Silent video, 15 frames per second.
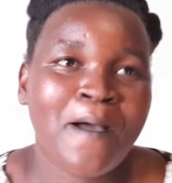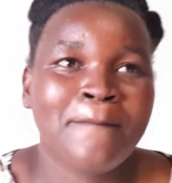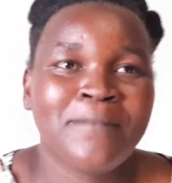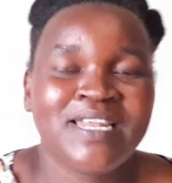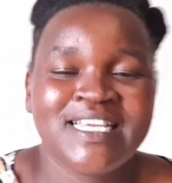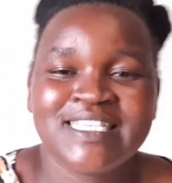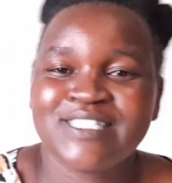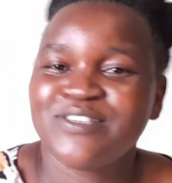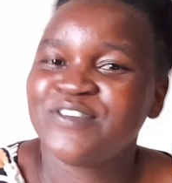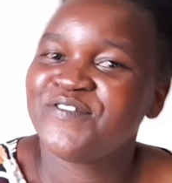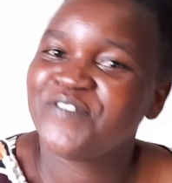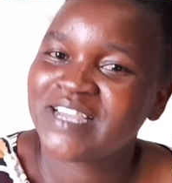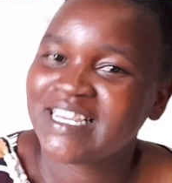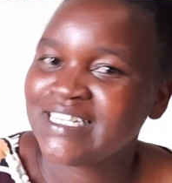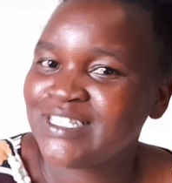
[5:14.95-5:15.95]
Please don't
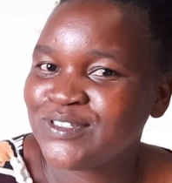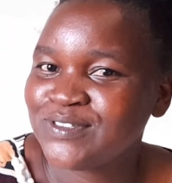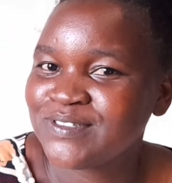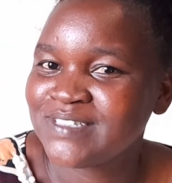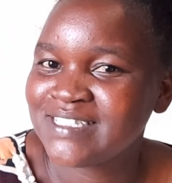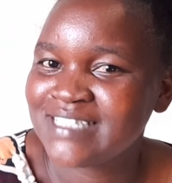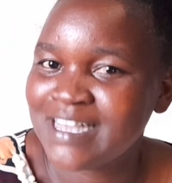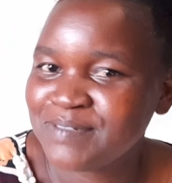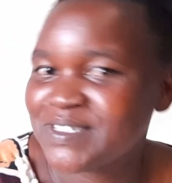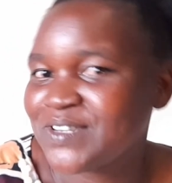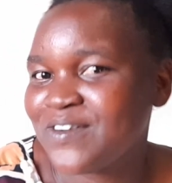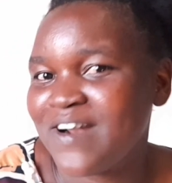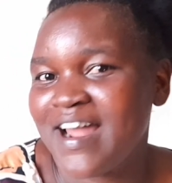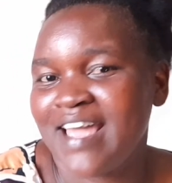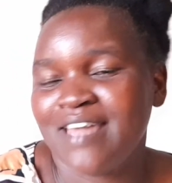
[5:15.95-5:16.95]
forget to
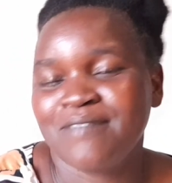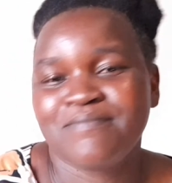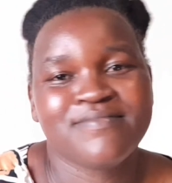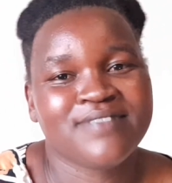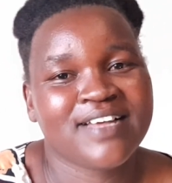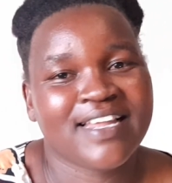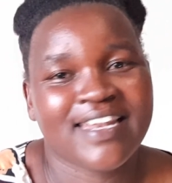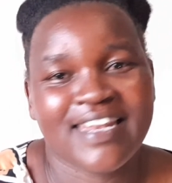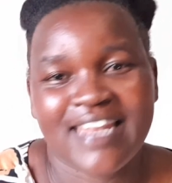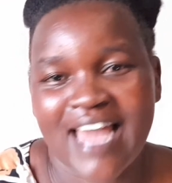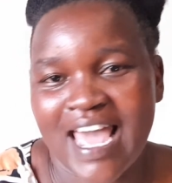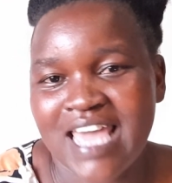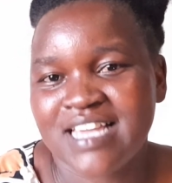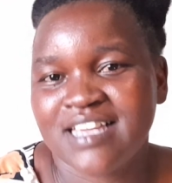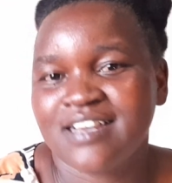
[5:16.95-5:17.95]
subscribe,
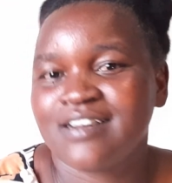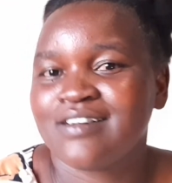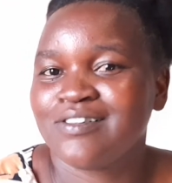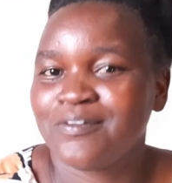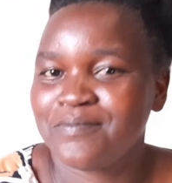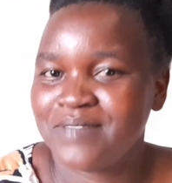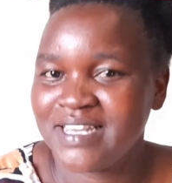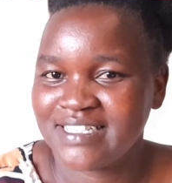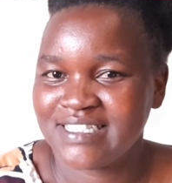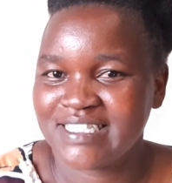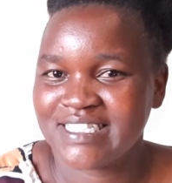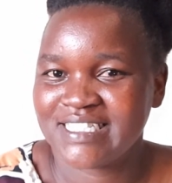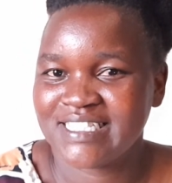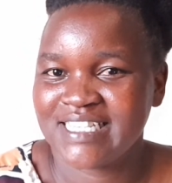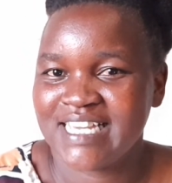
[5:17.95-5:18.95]
like, comment,
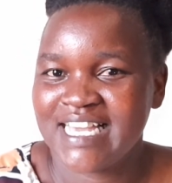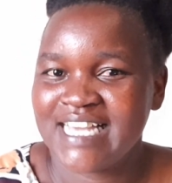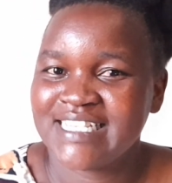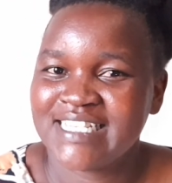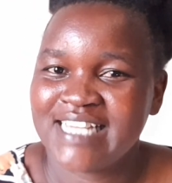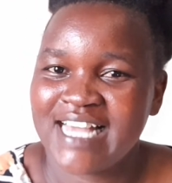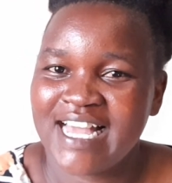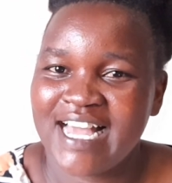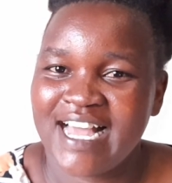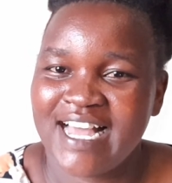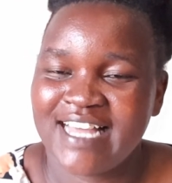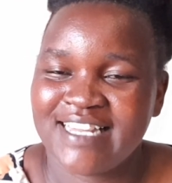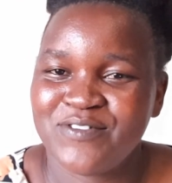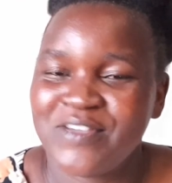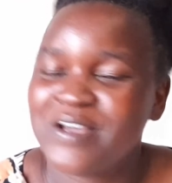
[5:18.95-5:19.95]

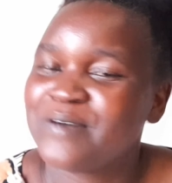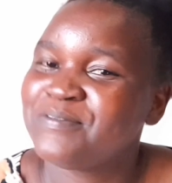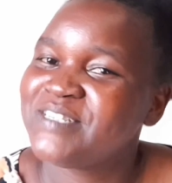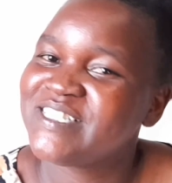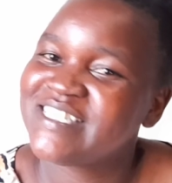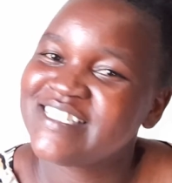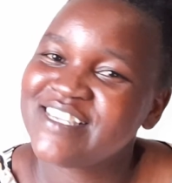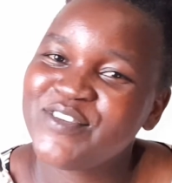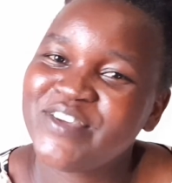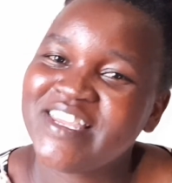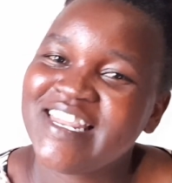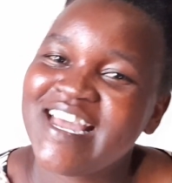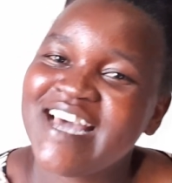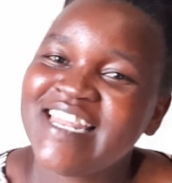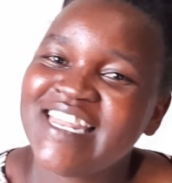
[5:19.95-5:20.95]
and we hope to see you in
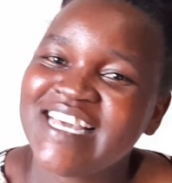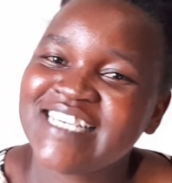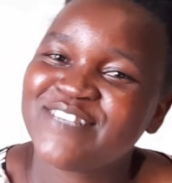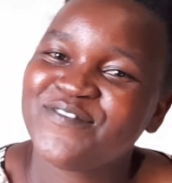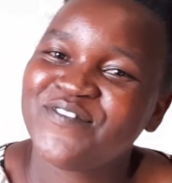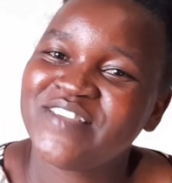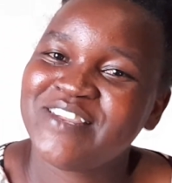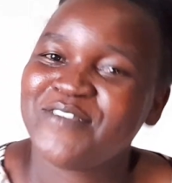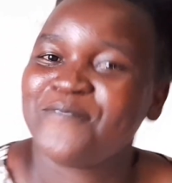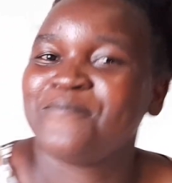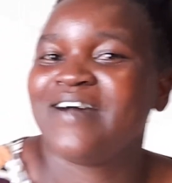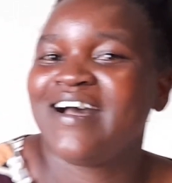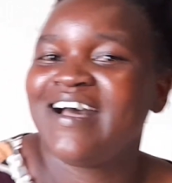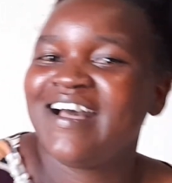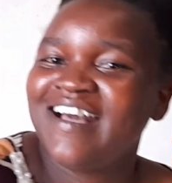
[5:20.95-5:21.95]
our next video.
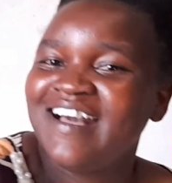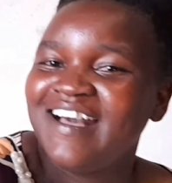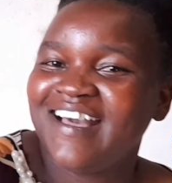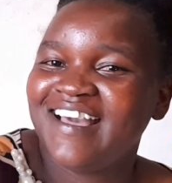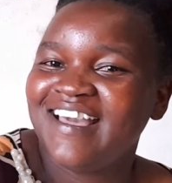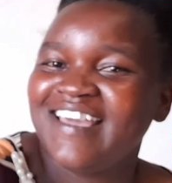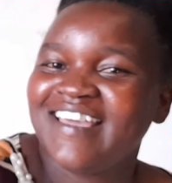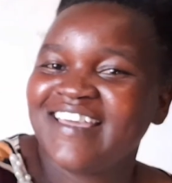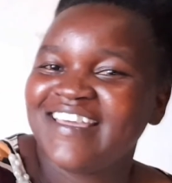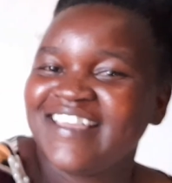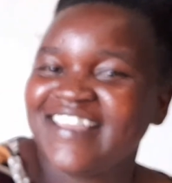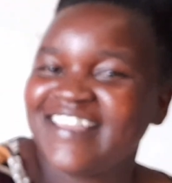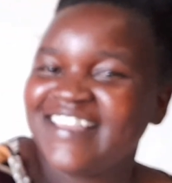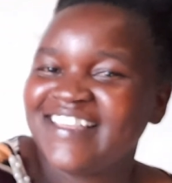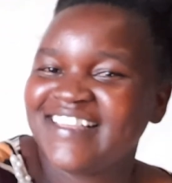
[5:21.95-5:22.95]

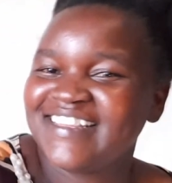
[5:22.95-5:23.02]
Bye.